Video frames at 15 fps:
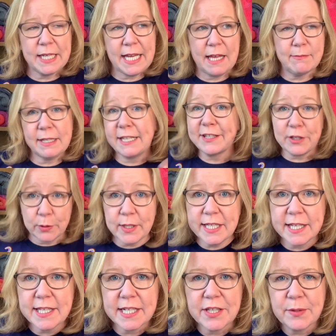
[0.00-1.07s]
happening. So
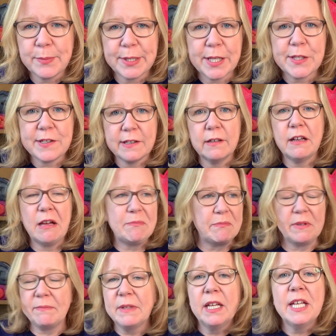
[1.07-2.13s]
here's another
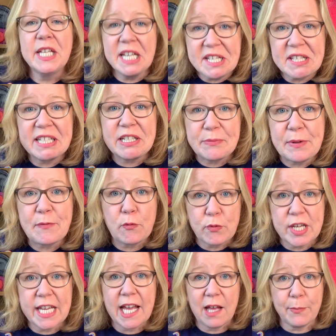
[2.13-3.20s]
here's a little bit of a
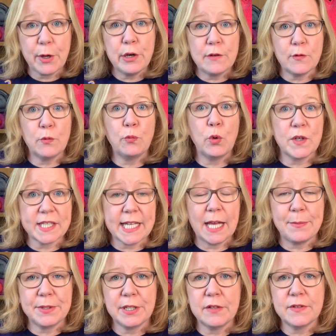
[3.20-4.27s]
recap over what's
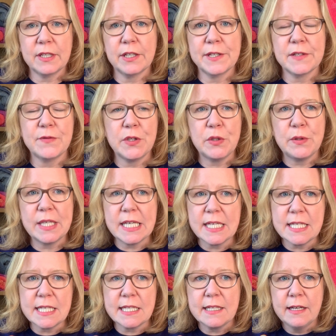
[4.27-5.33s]
happened over the last few
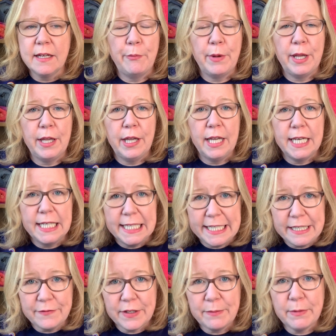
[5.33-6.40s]
years.
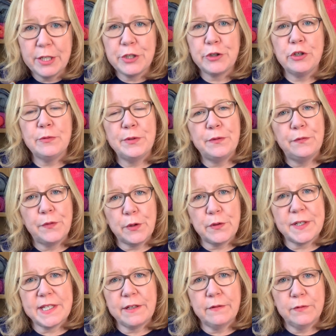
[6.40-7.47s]
Leaving my job and
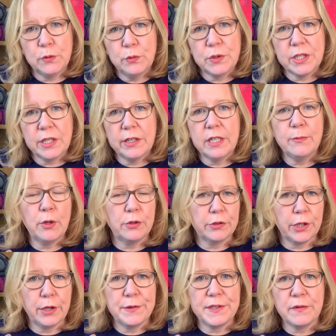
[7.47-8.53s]
focusing full-time on
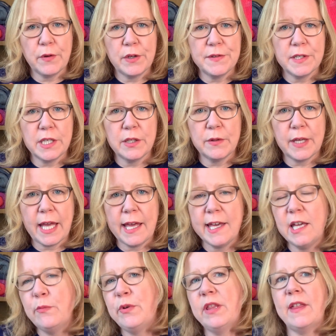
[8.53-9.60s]
Cosy Rosie
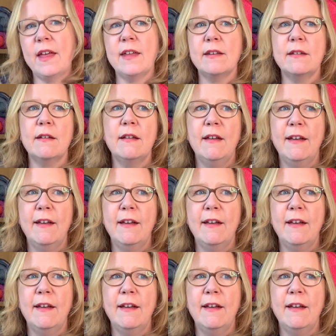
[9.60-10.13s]
UK, we then